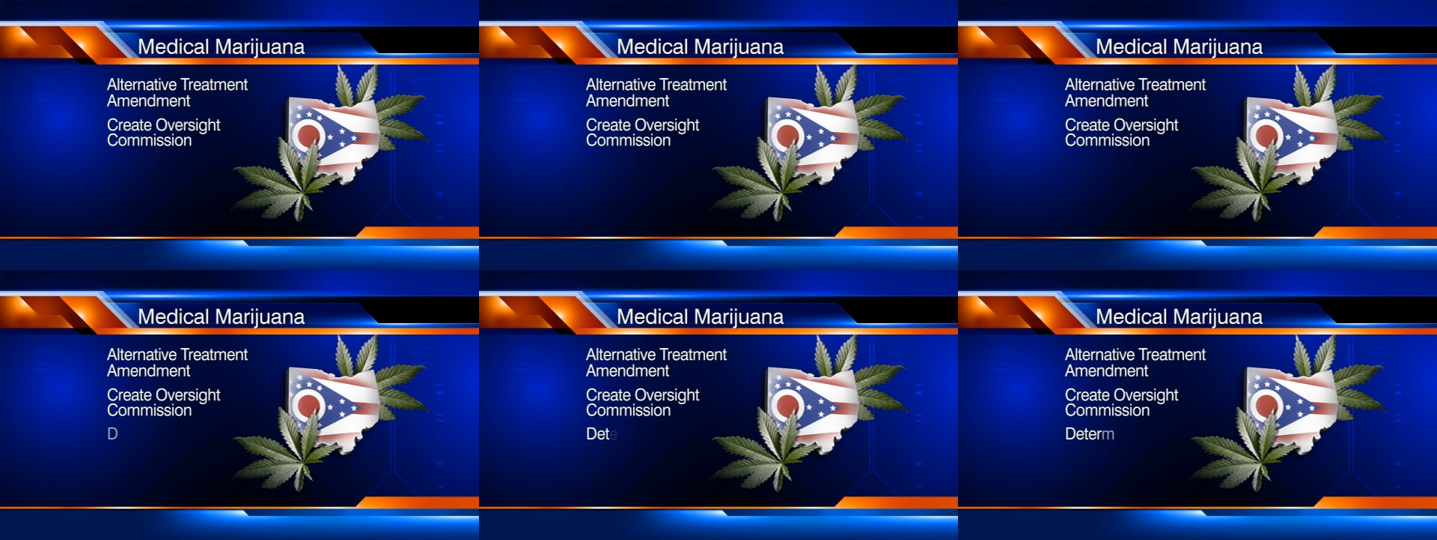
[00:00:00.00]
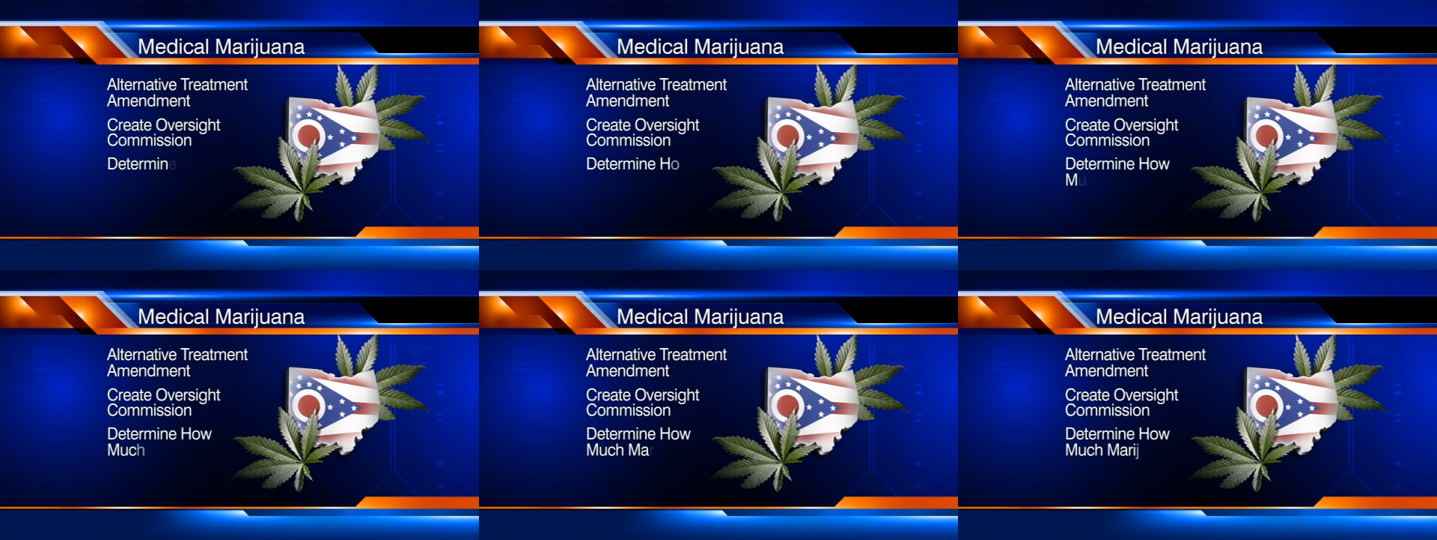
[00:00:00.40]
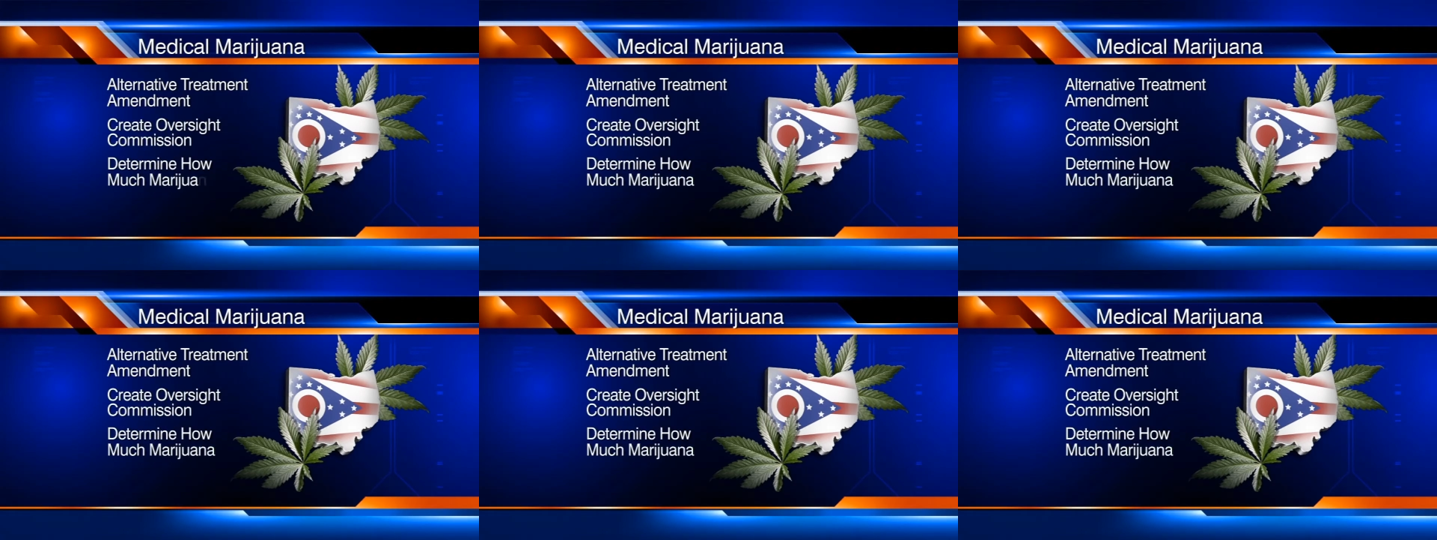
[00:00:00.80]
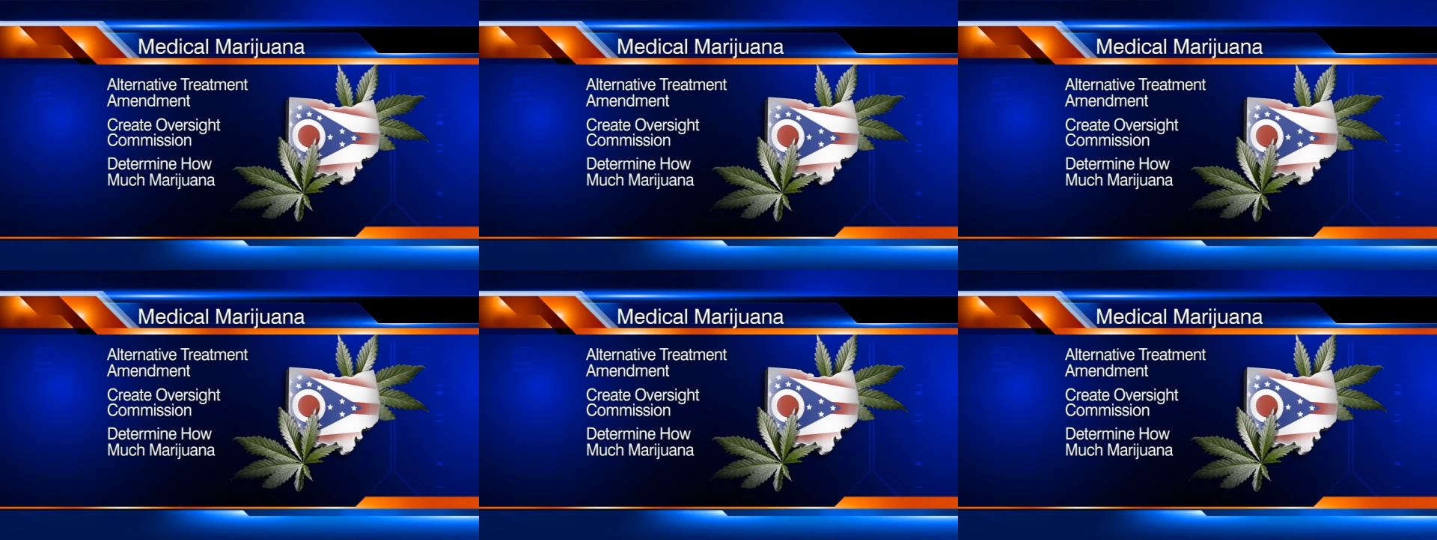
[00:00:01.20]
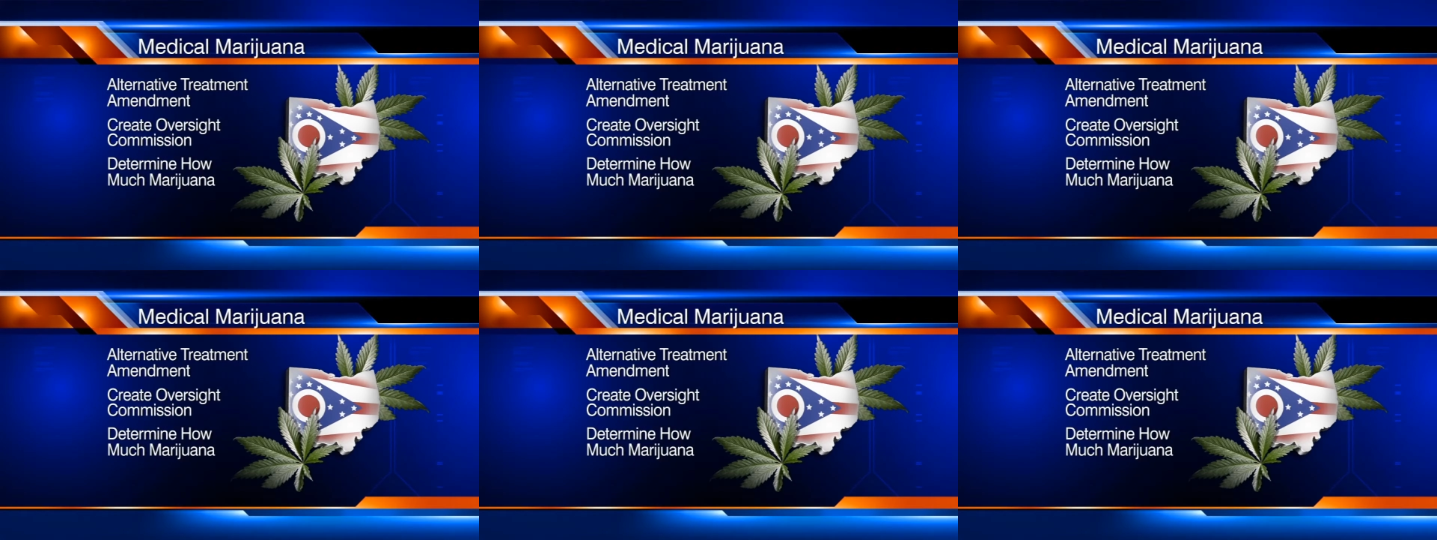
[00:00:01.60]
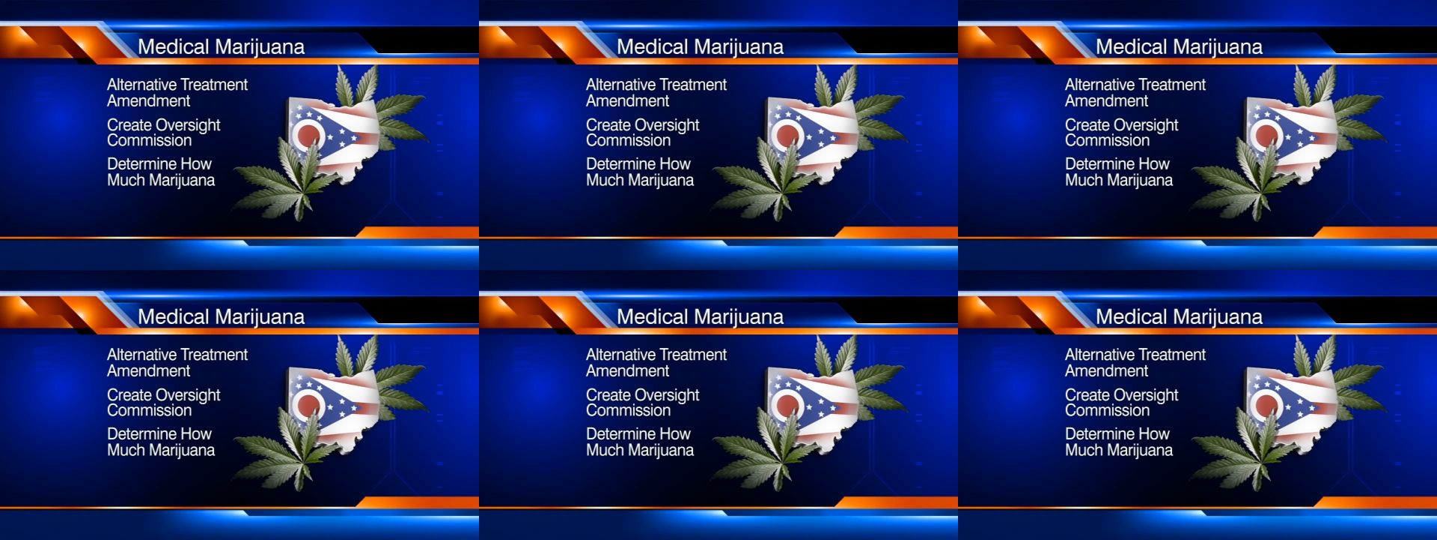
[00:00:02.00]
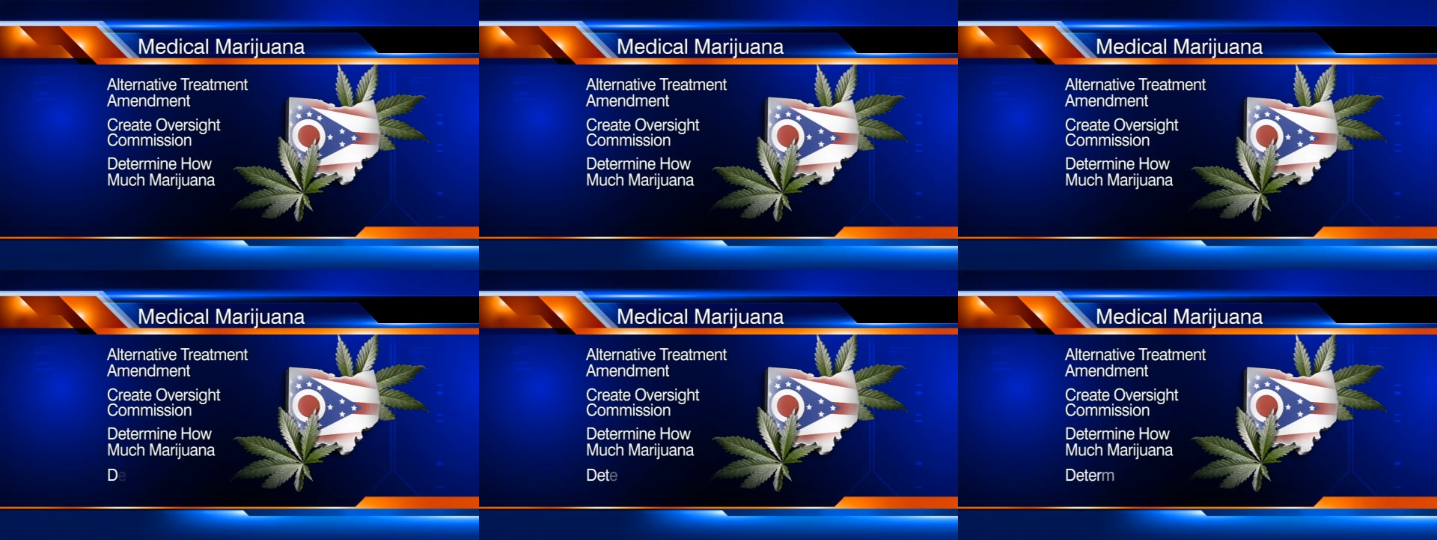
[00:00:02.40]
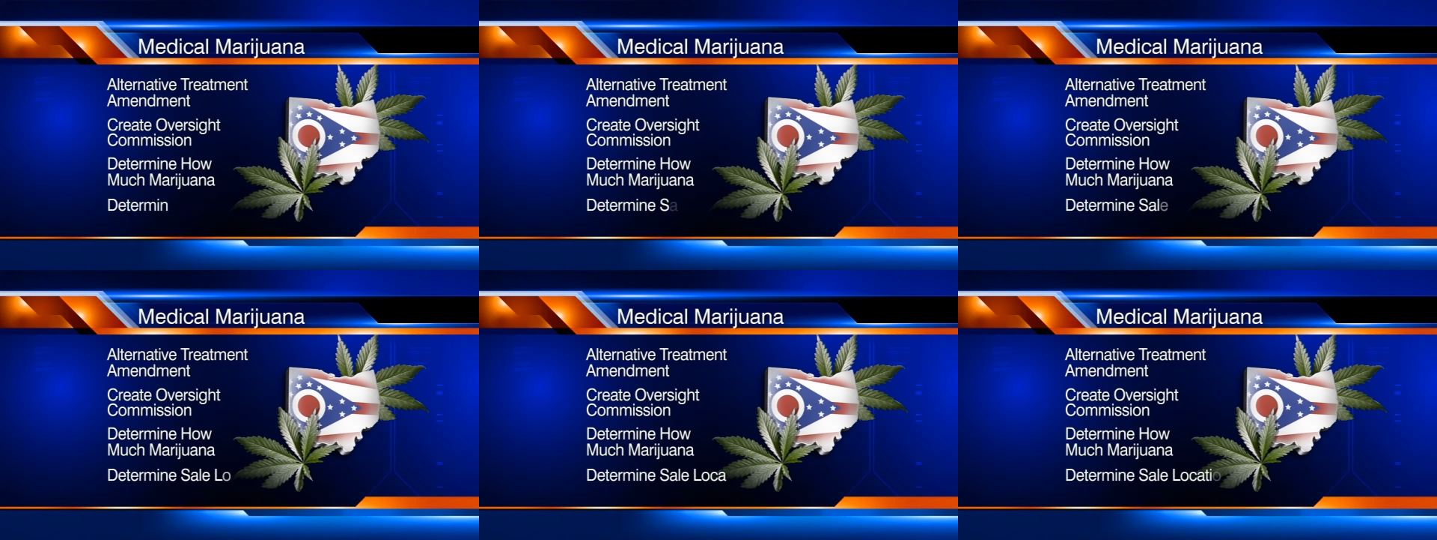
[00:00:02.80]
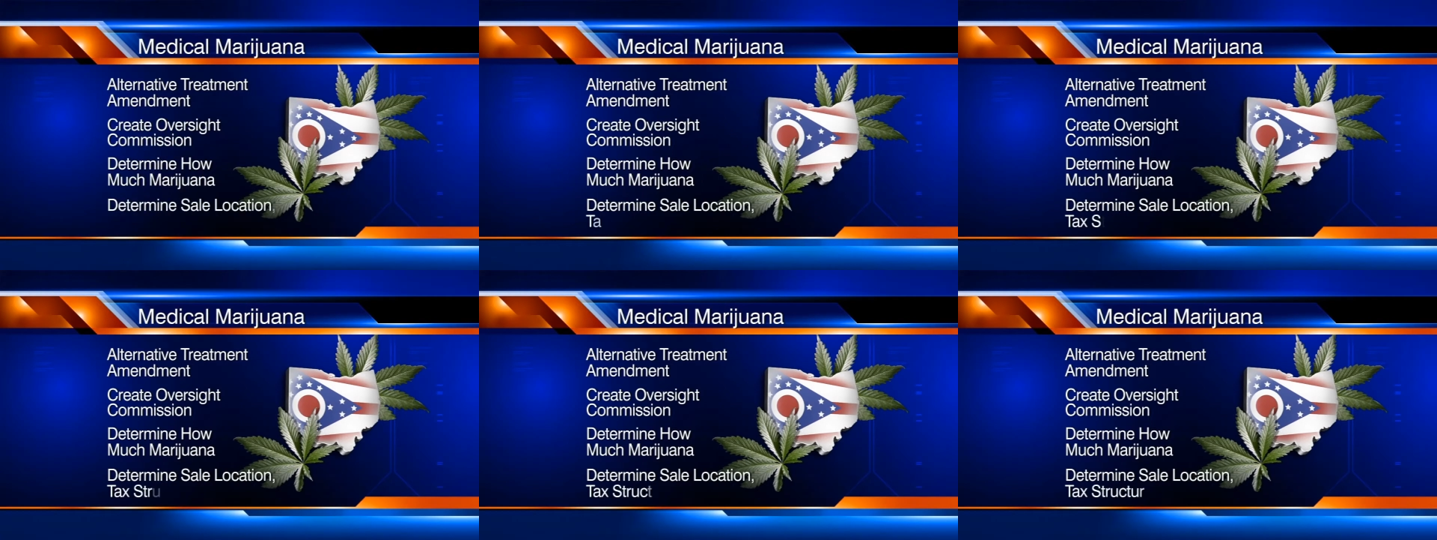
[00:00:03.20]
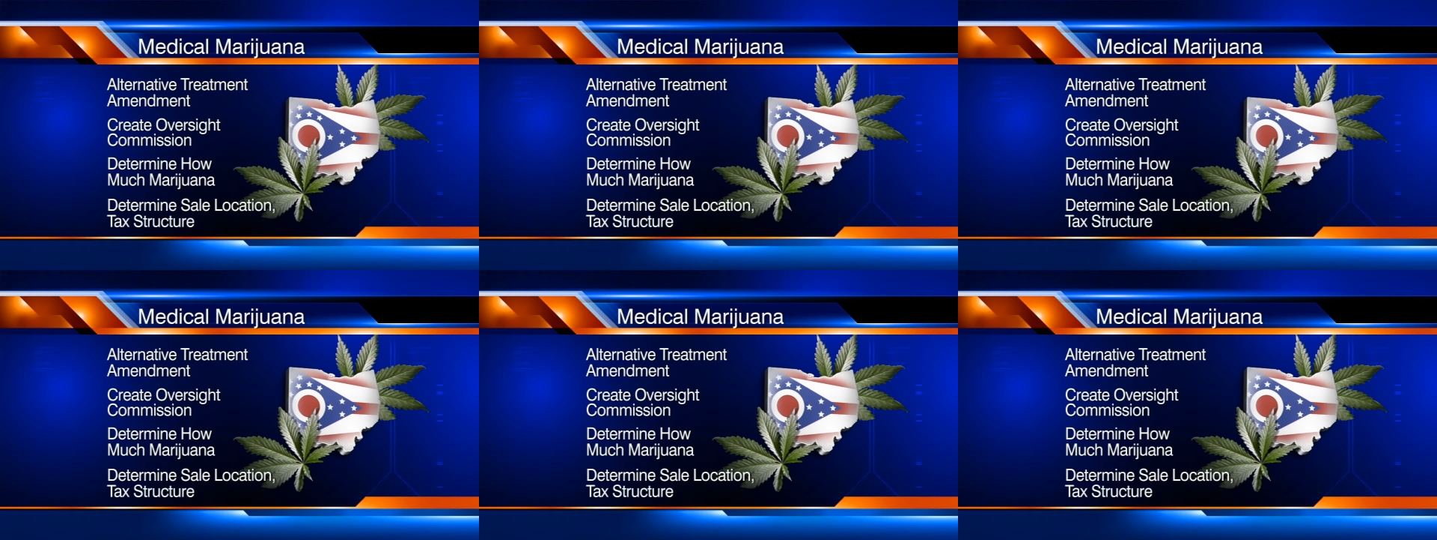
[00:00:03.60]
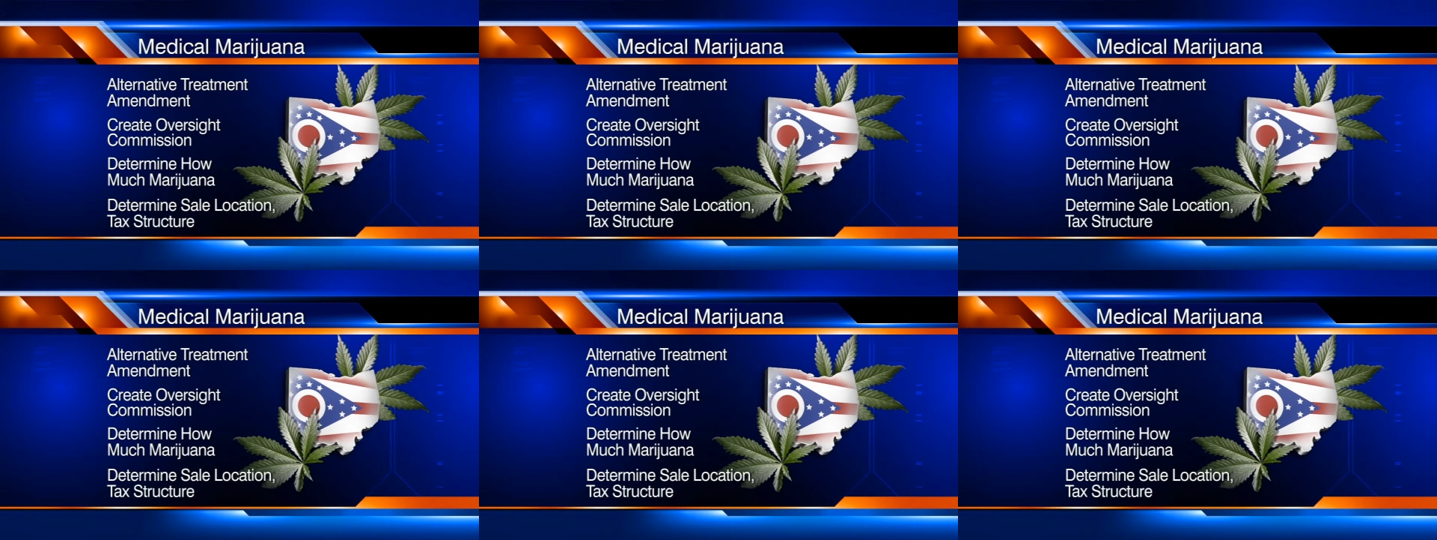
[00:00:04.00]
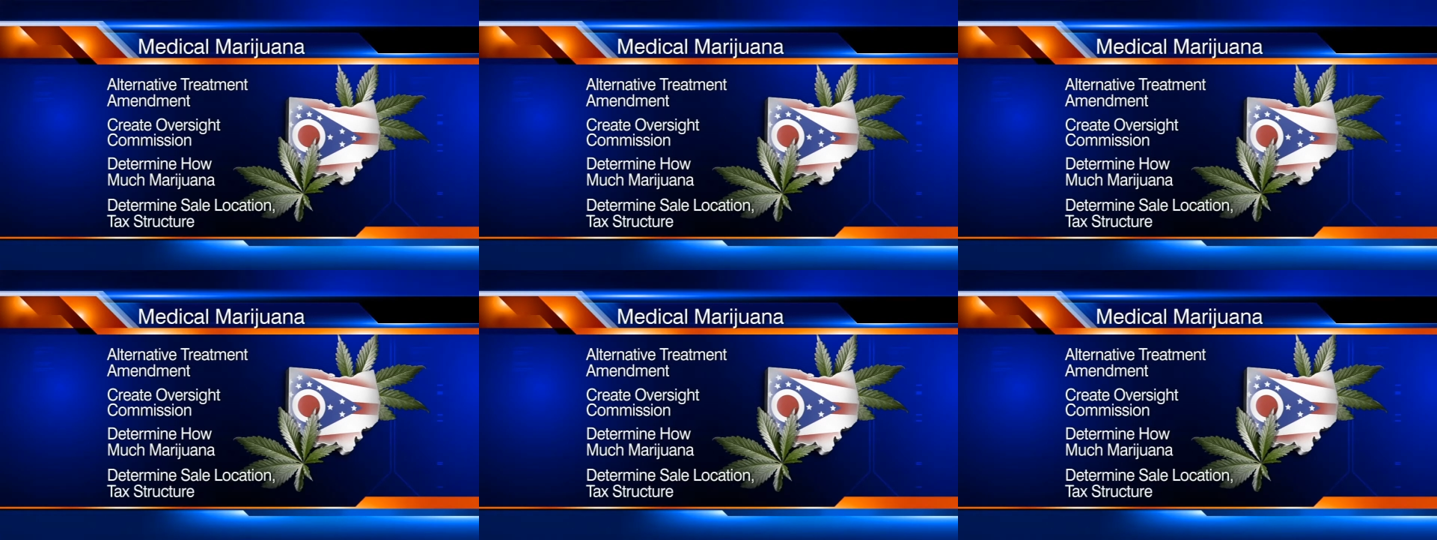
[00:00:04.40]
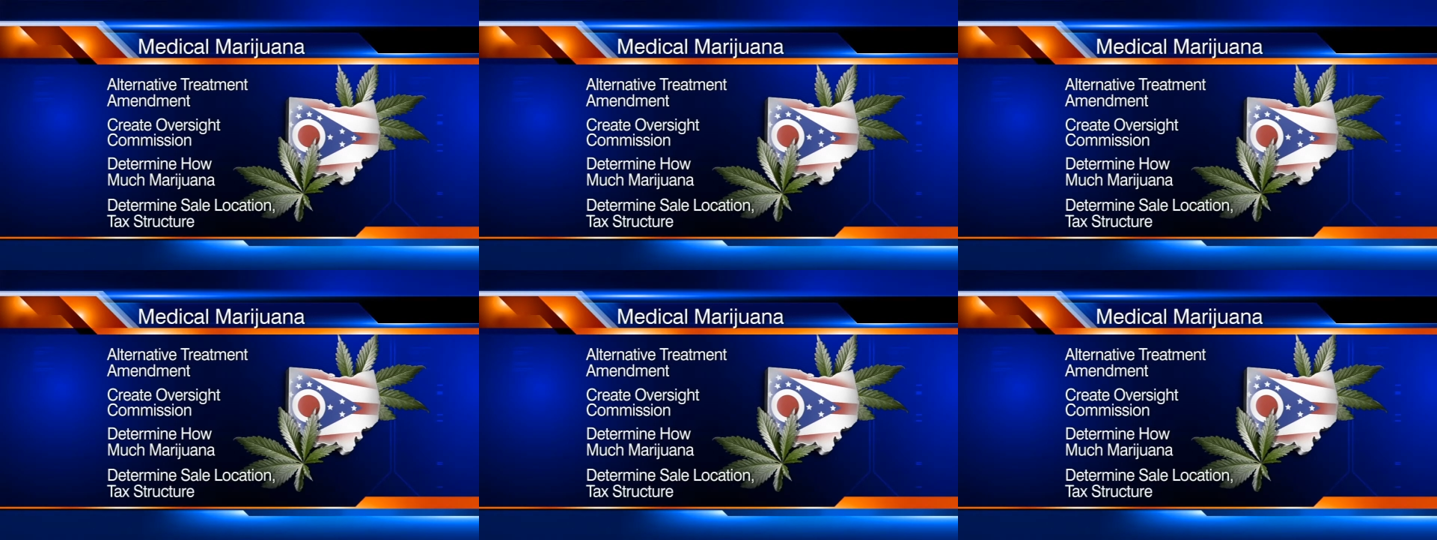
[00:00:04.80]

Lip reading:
[unreadable: no face in view]